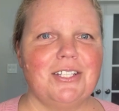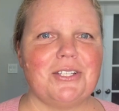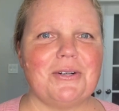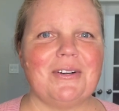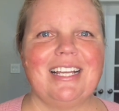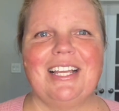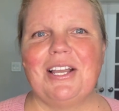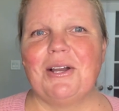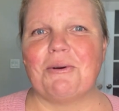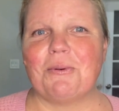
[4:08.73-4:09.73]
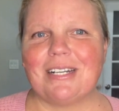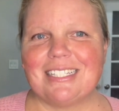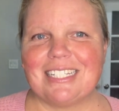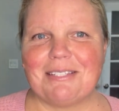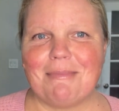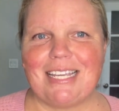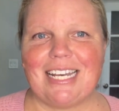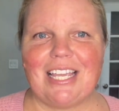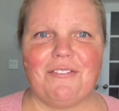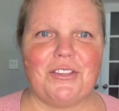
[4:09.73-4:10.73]
So what does this
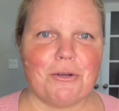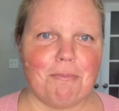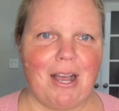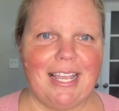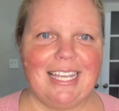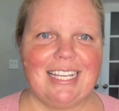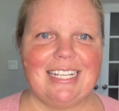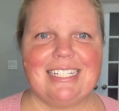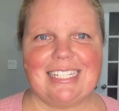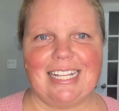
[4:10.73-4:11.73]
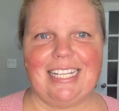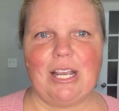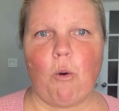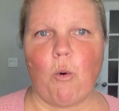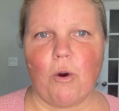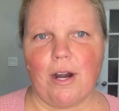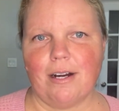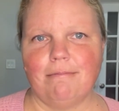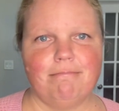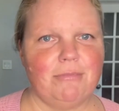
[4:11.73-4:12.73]
mean if you're buying, selling,
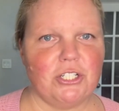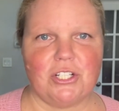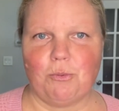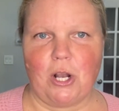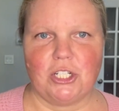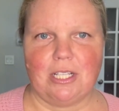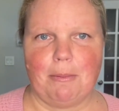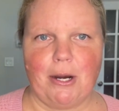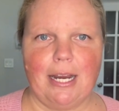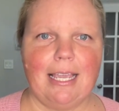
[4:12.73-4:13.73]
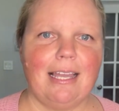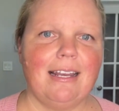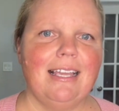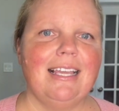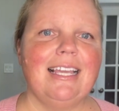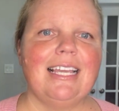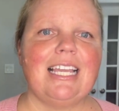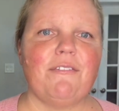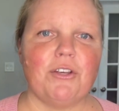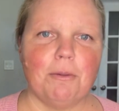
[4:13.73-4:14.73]
or you're just watching the market?
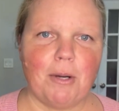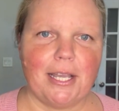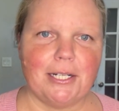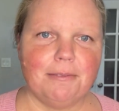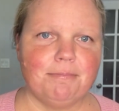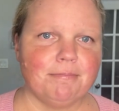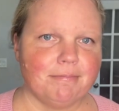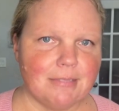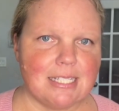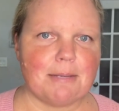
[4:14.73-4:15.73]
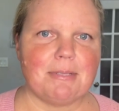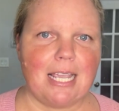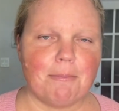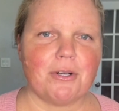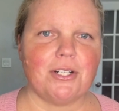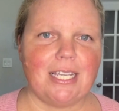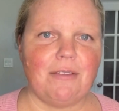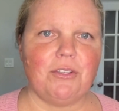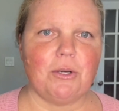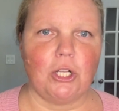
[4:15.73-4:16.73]
If you're a buyer, September
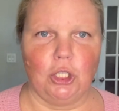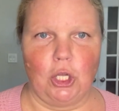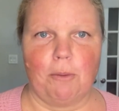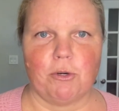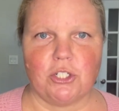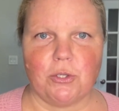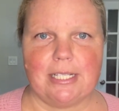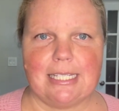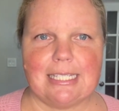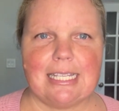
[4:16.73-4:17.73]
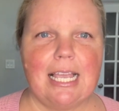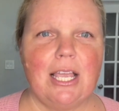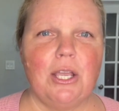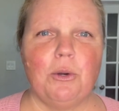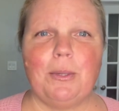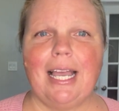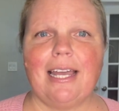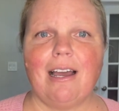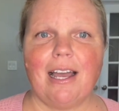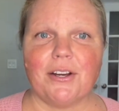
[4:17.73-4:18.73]
gave you a lot more choices. We
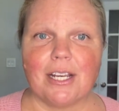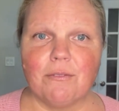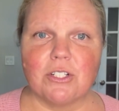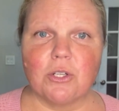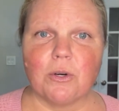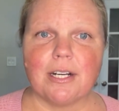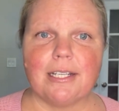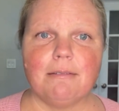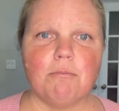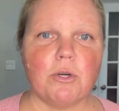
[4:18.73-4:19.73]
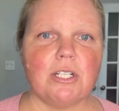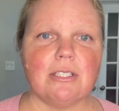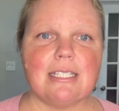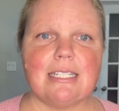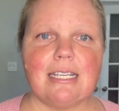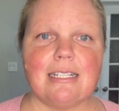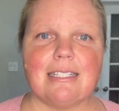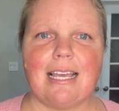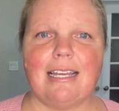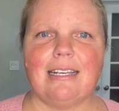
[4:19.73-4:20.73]
had higher inventory, more new
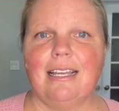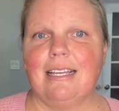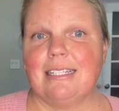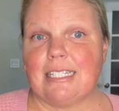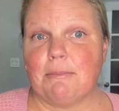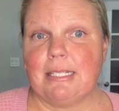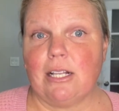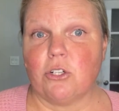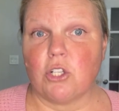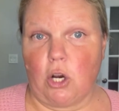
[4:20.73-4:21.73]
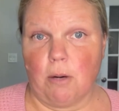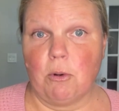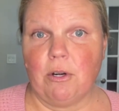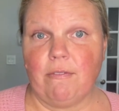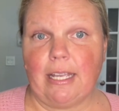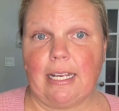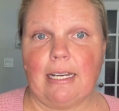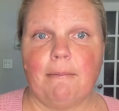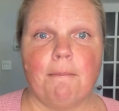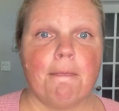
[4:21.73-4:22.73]
listings, and some sellers are motivated.